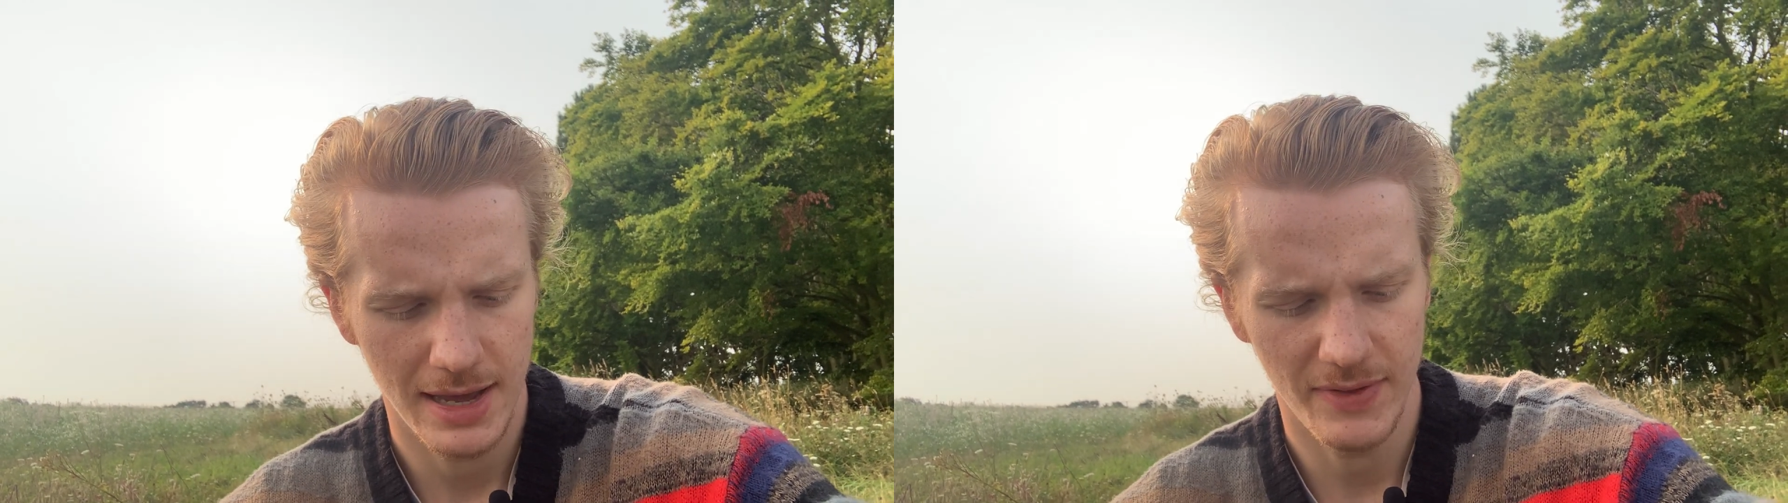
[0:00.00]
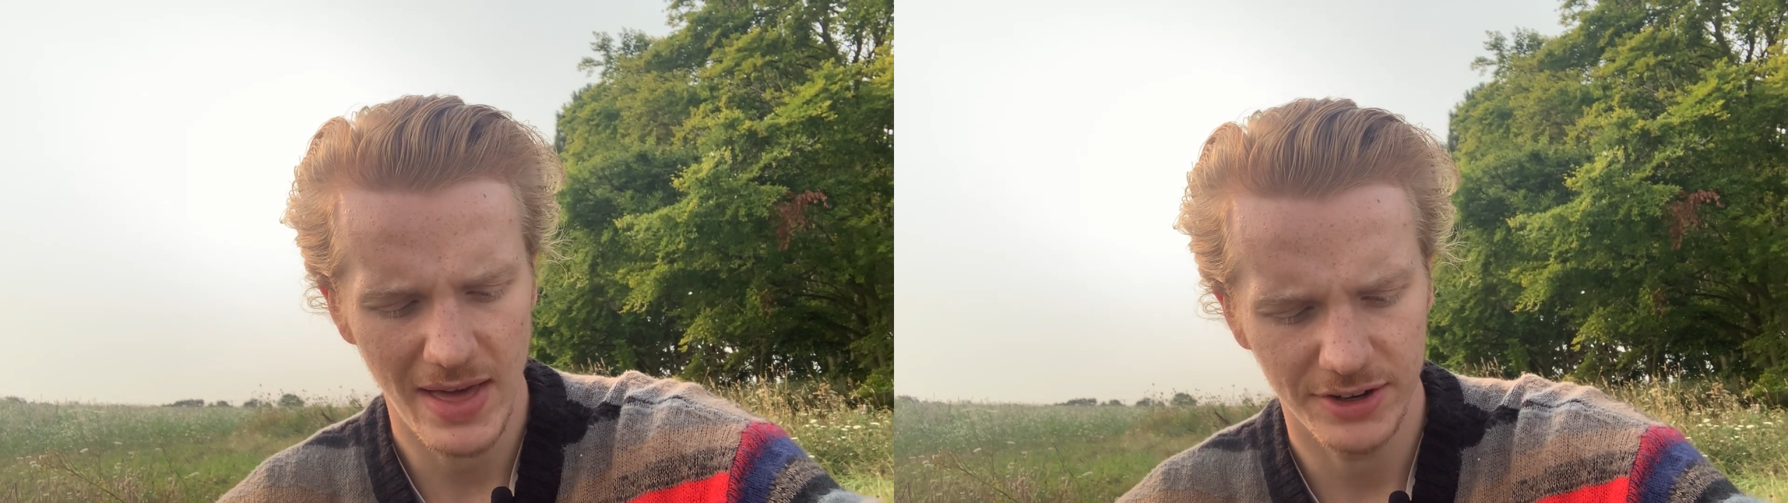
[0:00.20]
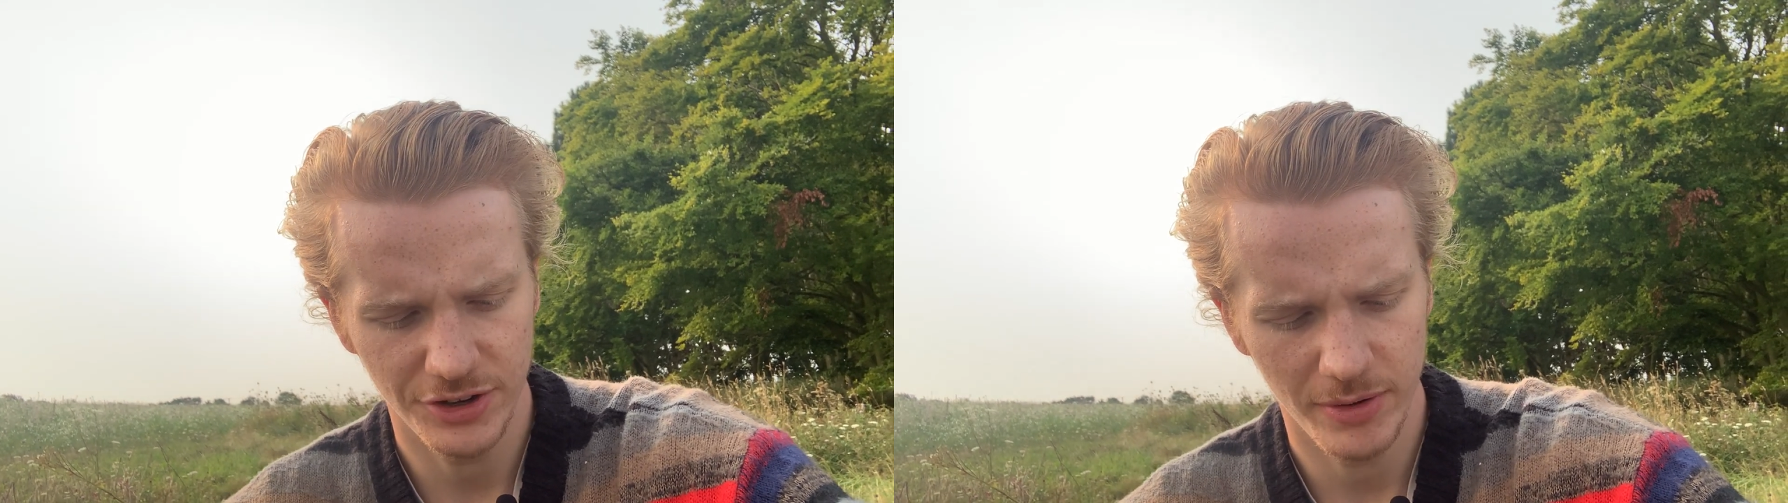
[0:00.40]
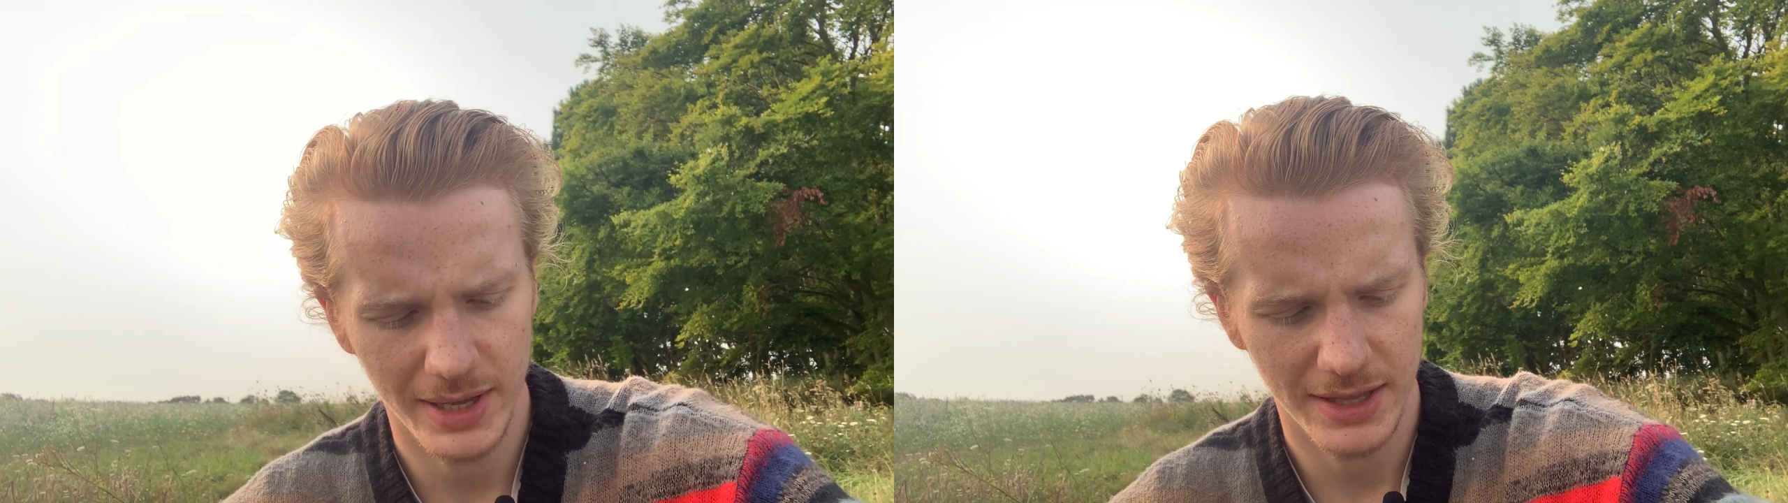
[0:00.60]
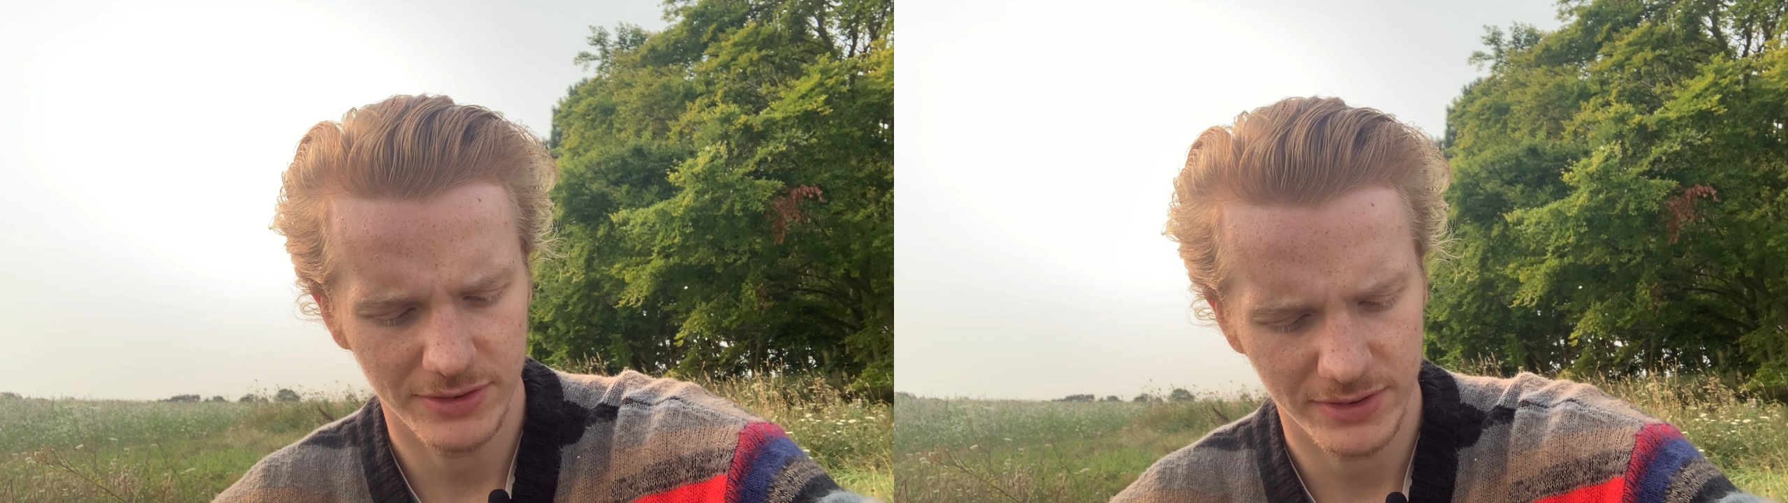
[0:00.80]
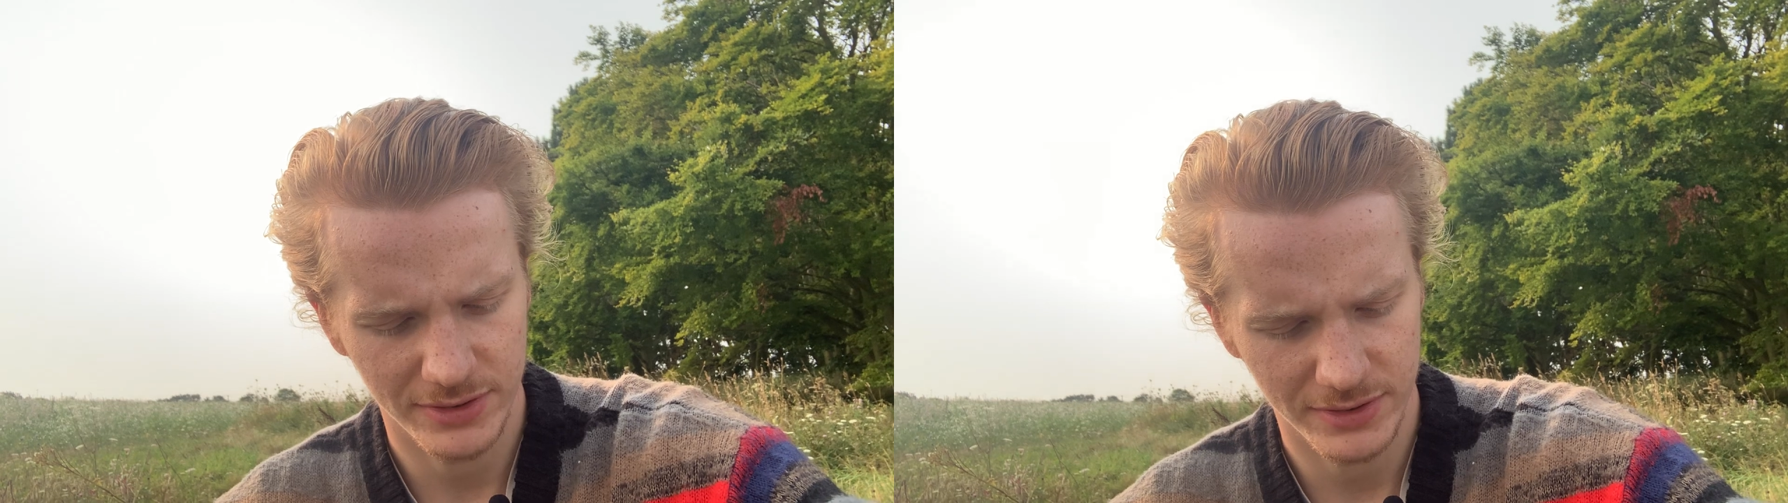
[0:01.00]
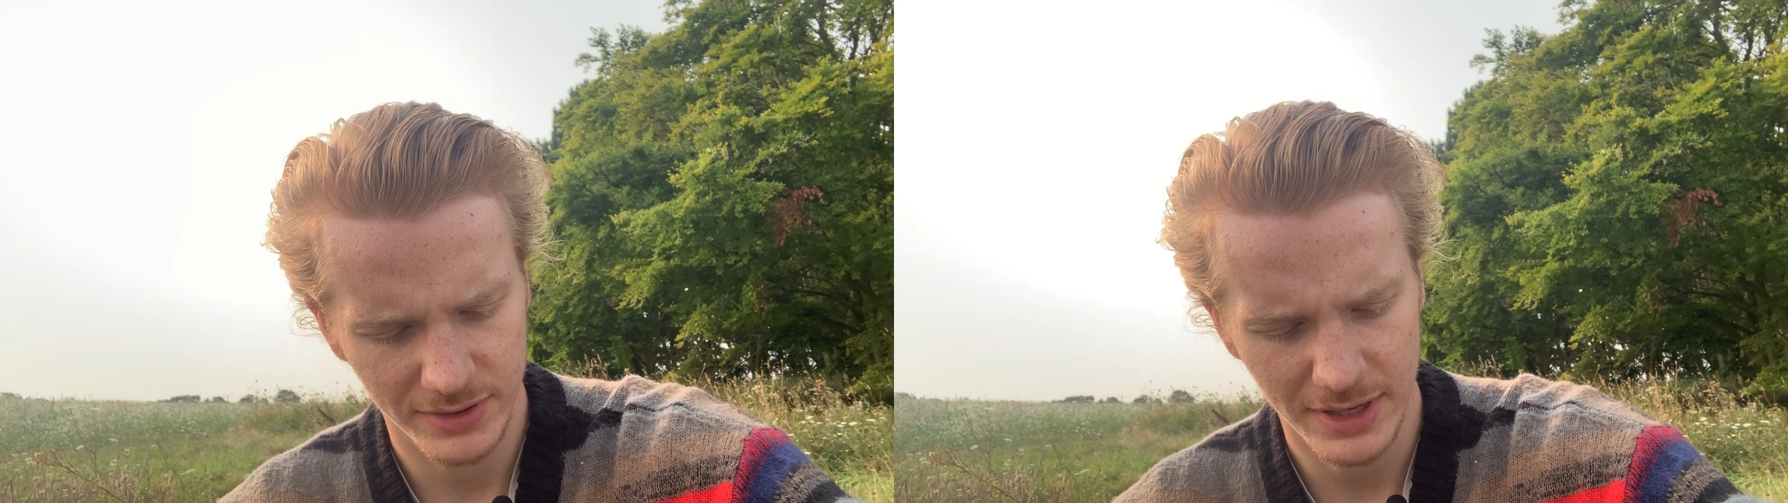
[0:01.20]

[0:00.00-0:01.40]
and that doing is